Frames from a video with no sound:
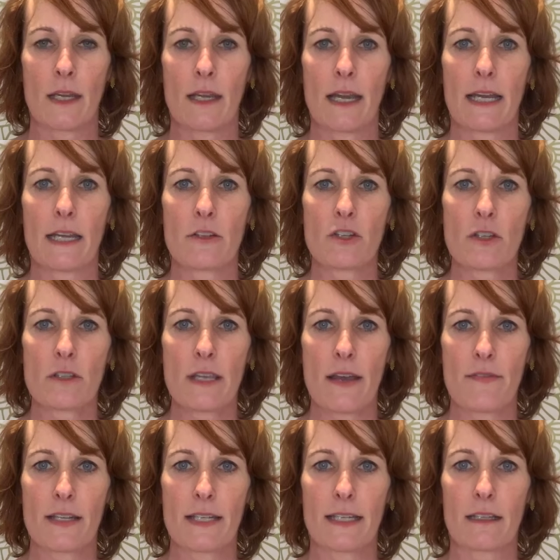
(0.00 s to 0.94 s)
And just
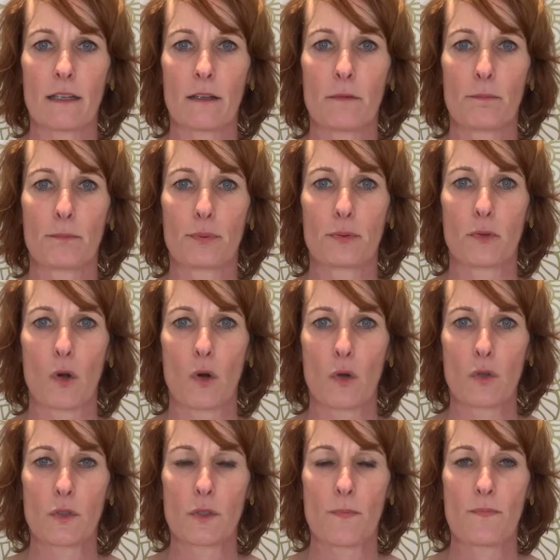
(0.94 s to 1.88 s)
have a little
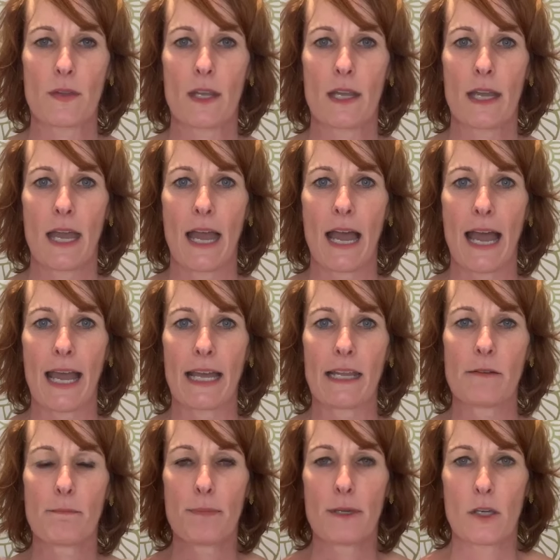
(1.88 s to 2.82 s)
prod.
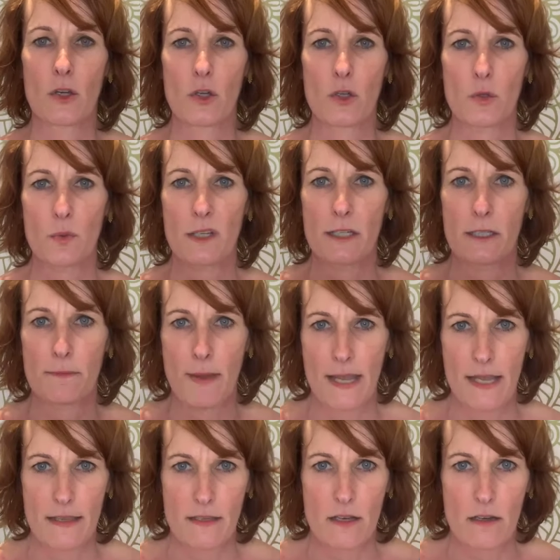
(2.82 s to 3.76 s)
And because we
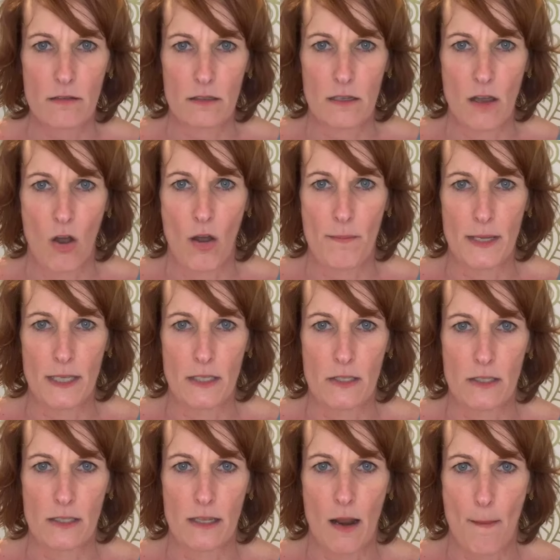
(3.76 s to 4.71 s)
spend our time in
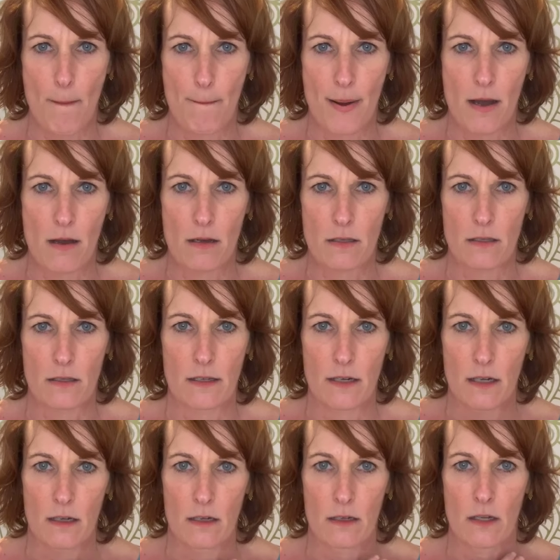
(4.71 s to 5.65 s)

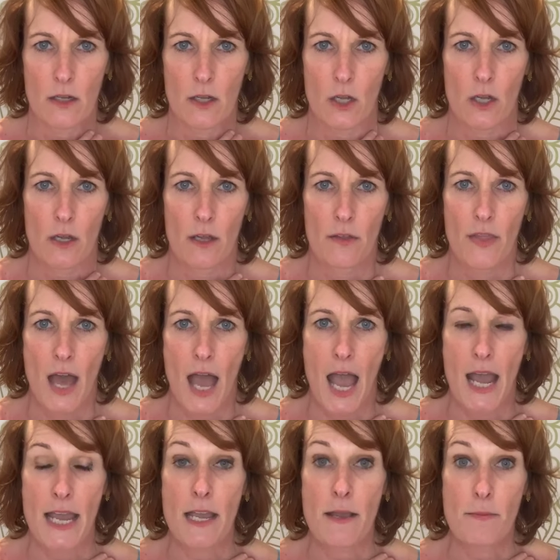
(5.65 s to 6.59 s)
slumpasana, the
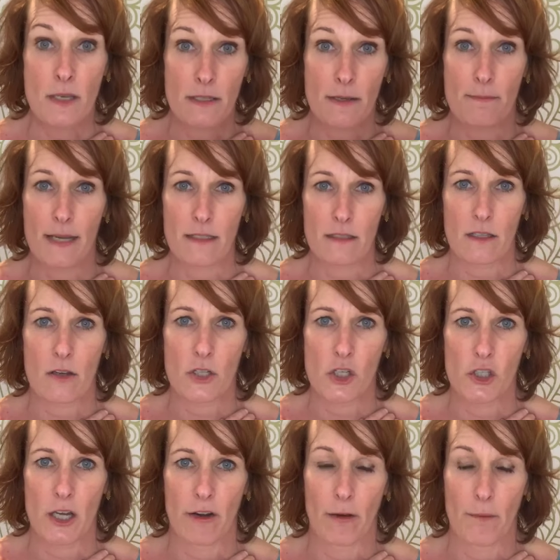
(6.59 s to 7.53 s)
aim as a massage
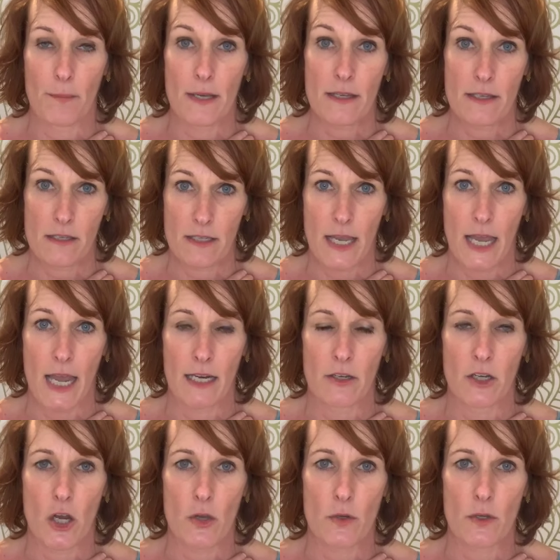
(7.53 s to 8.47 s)
therapist
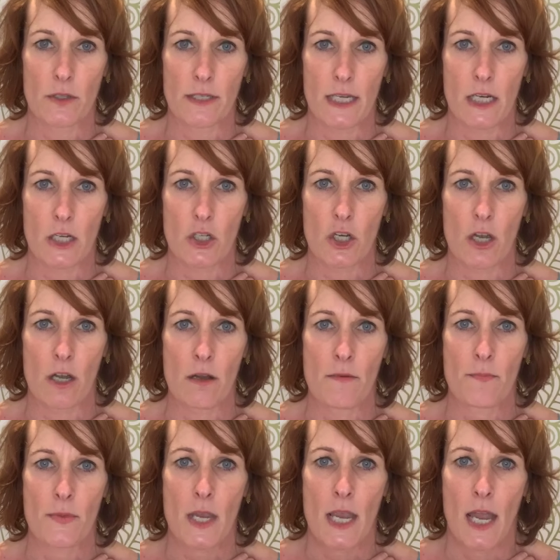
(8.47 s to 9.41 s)
and yoga teacher,
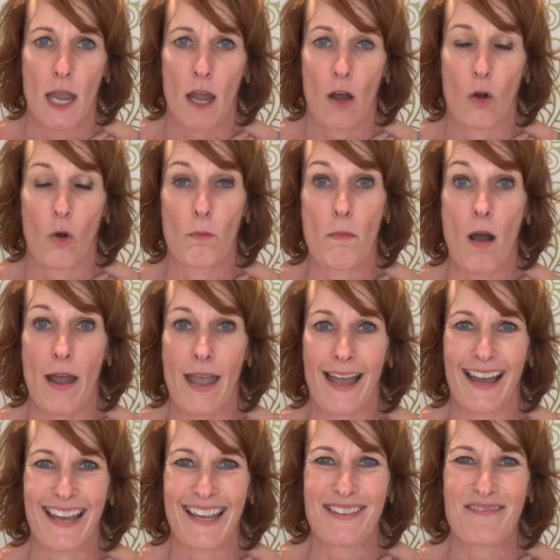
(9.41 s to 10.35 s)
or
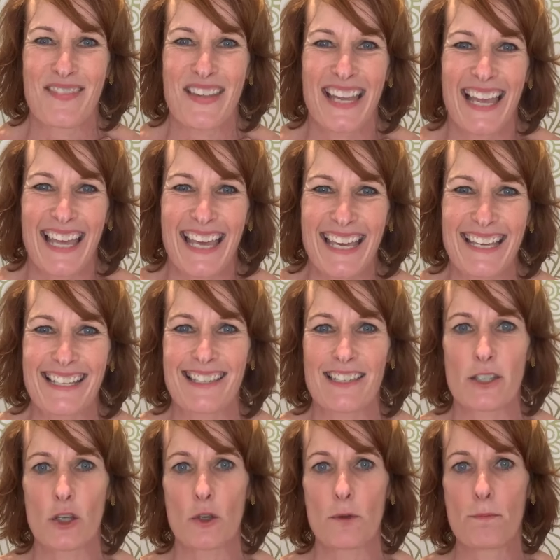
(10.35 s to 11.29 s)
my aim,
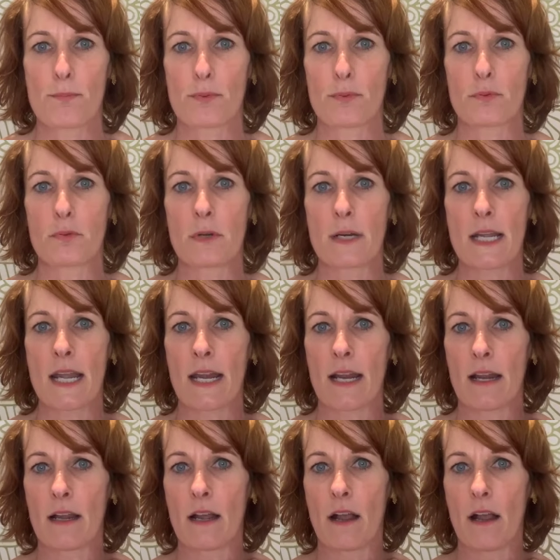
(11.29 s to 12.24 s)
is to
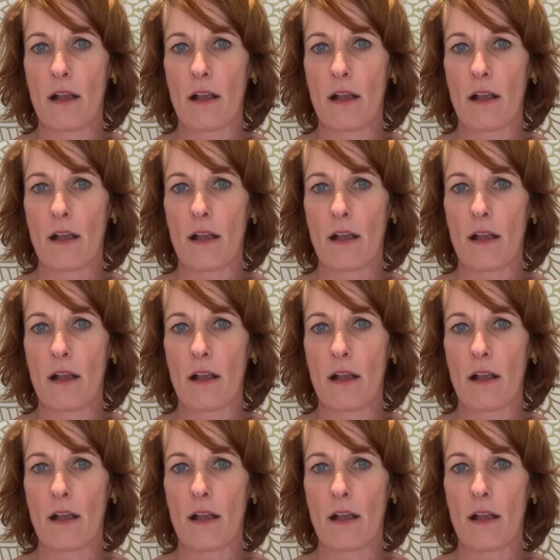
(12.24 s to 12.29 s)
bring